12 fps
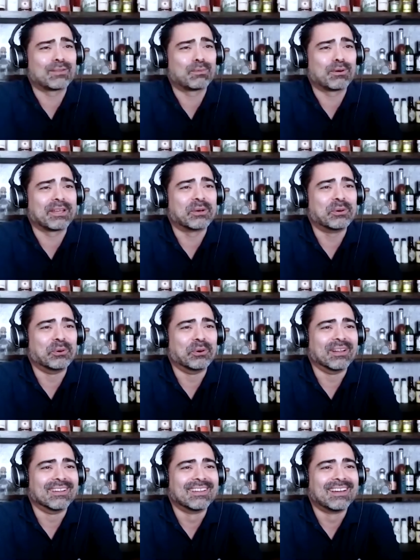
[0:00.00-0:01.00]
pretty
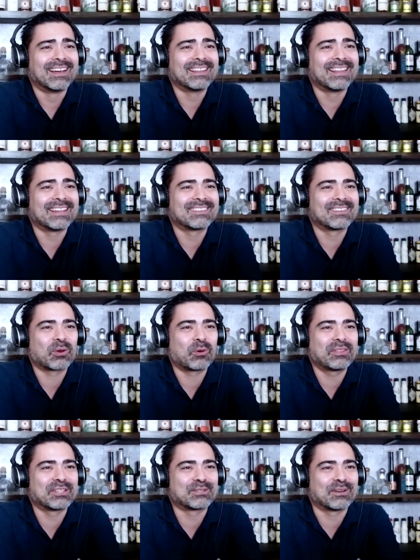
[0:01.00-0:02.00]
cool. That's
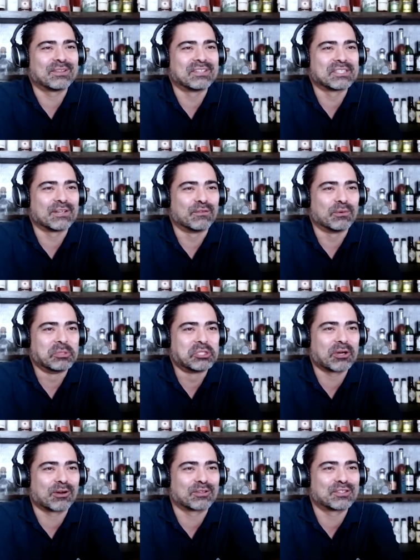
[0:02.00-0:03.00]
quite the transition from
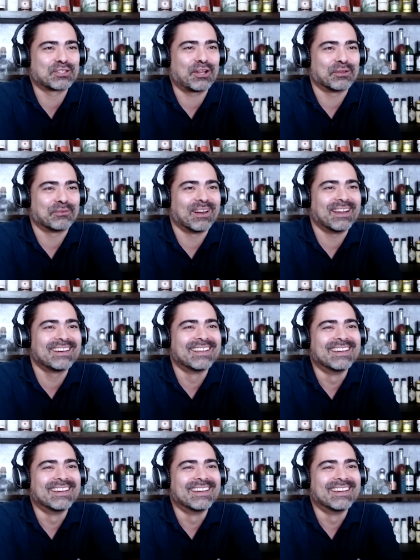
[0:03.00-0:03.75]
sugar to salt, right?